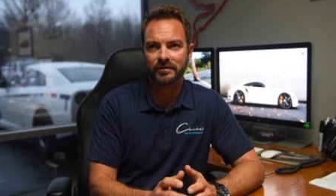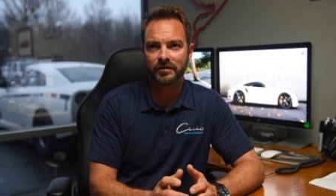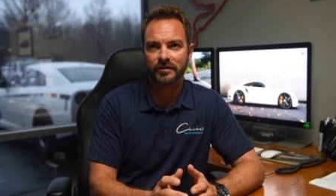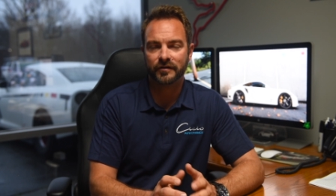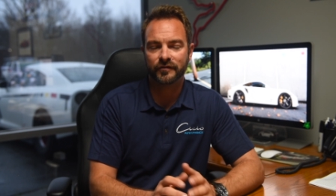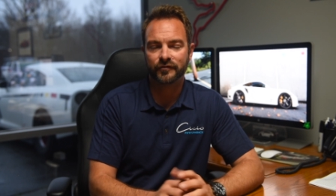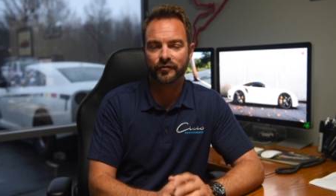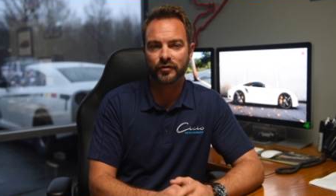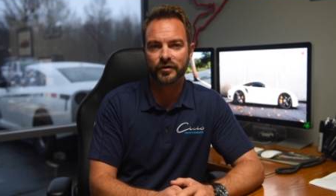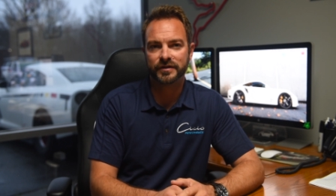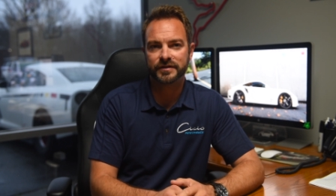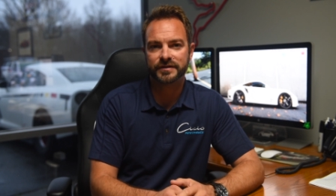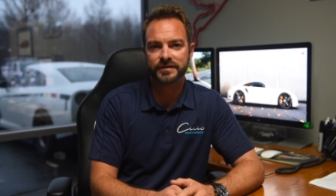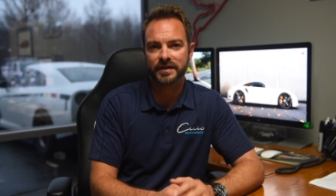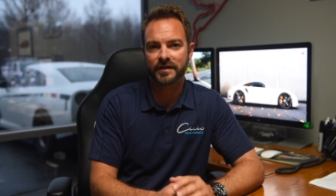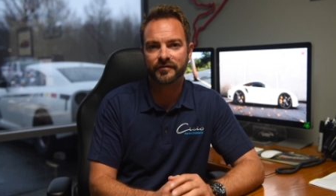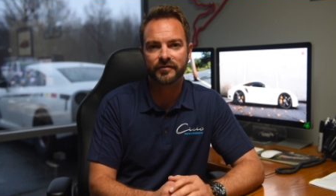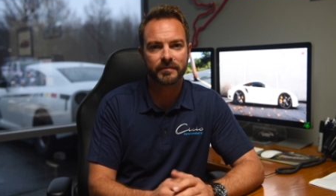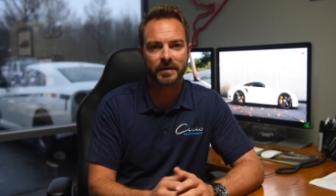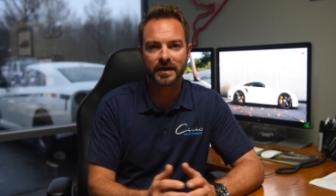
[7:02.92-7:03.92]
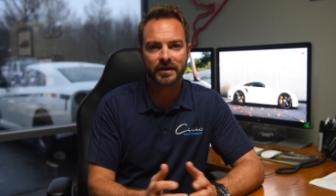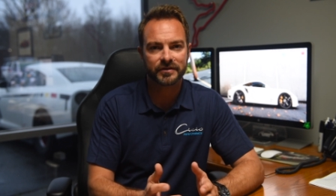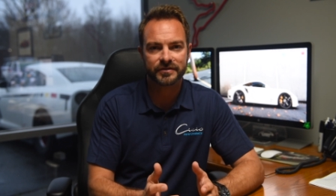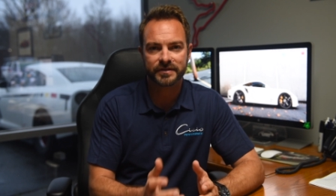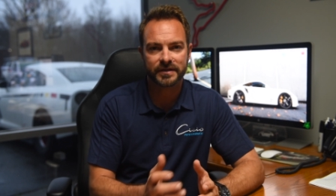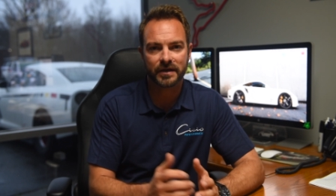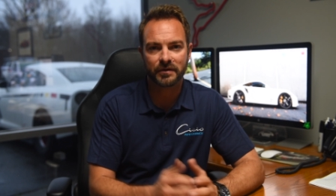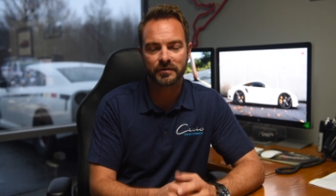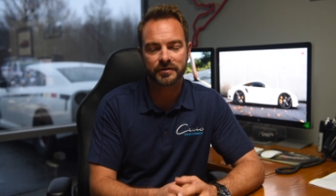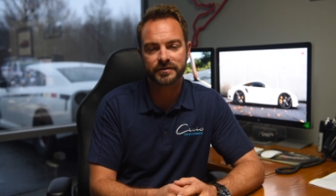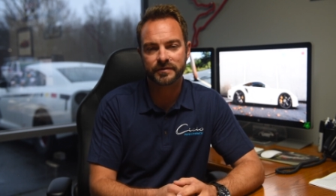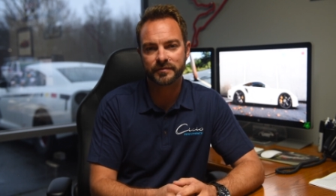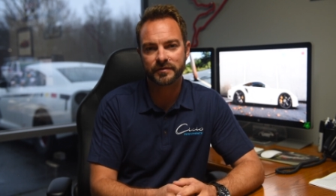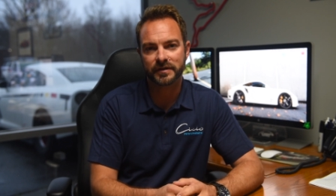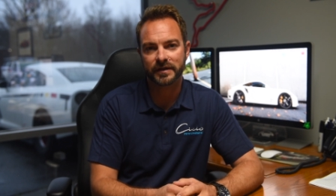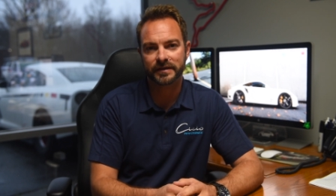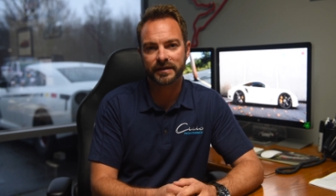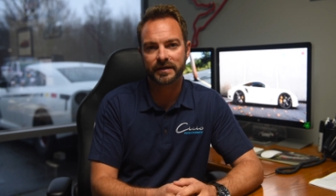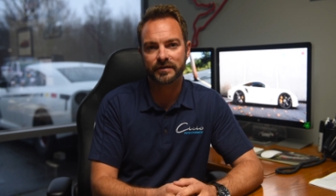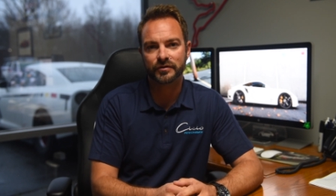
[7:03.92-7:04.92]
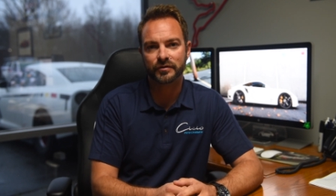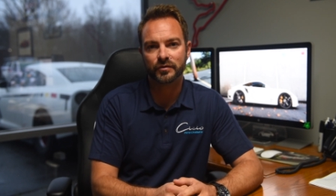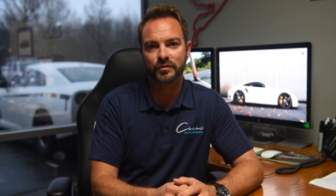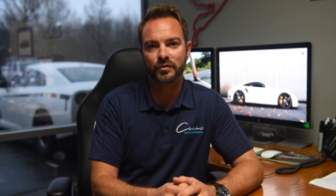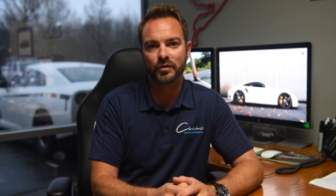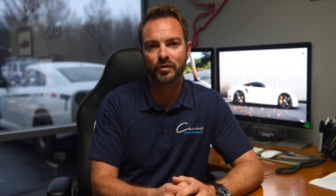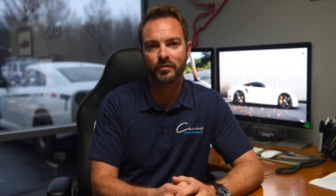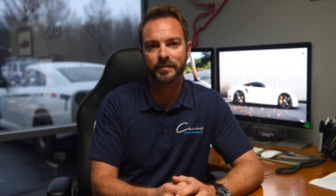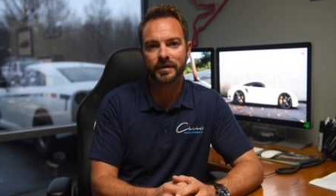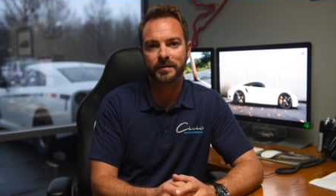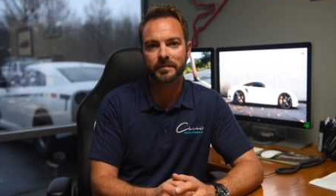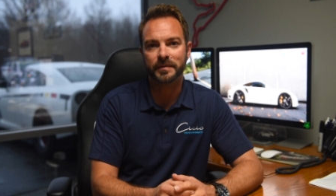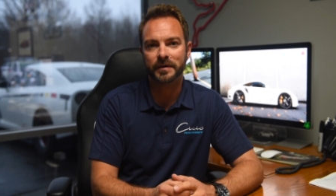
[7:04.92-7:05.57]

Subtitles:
147 miles an hour, something like that, don't quote me.